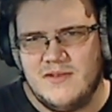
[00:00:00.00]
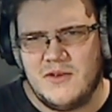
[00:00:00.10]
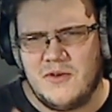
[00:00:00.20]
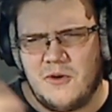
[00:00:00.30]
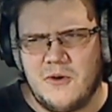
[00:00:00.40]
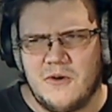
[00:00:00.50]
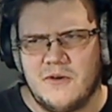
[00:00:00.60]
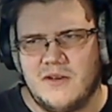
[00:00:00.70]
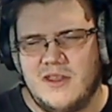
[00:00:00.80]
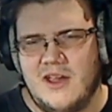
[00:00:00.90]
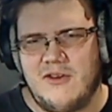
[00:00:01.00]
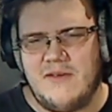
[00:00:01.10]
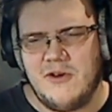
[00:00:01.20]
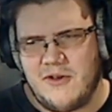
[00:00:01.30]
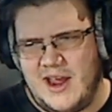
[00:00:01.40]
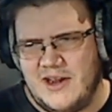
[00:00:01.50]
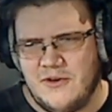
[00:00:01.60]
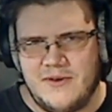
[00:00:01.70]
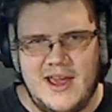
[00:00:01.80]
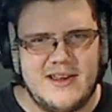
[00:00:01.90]
or yeah, graveyard or hand or
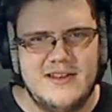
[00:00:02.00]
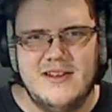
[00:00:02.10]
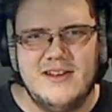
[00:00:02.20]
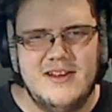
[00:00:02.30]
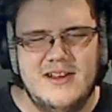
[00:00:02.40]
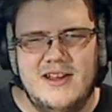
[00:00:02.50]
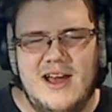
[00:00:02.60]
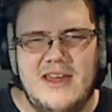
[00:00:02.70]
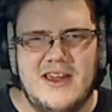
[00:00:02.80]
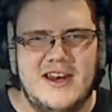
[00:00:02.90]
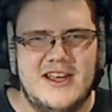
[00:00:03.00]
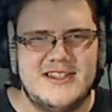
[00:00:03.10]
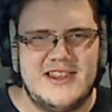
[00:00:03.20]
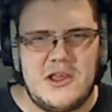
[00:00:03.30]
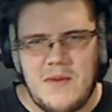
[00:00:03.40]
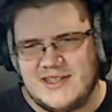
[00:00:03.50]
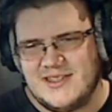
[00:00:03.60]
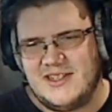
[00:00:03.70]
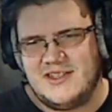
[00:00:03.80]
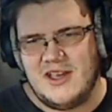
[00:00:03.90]
deck, I think it is, and then you
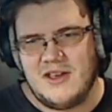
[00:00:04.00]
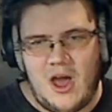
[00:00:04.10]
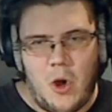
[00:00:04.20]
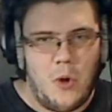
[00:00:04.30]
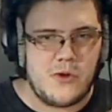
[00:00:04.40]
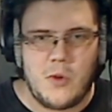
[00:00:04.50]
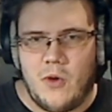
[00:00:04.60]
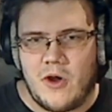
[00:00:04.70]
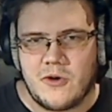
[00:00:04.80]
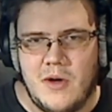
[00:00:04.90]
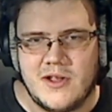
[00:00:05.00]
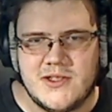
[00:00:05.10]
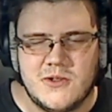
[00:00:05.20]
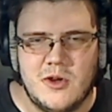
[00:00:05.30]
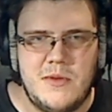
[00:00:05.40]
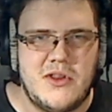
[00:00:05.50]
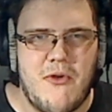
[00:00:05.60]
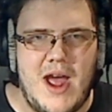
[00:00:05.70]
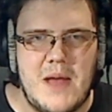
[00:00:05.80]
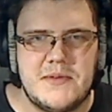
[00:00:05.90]
basically, all your water monsters are immune to
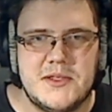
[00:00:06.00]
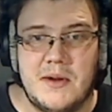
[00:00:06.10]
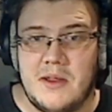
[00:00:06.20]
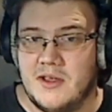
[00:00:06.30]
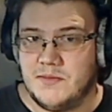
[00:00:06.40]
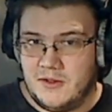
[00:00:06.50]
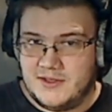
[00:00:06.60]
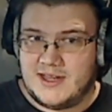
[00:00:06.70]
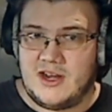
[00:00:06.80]
traps, but it does both sided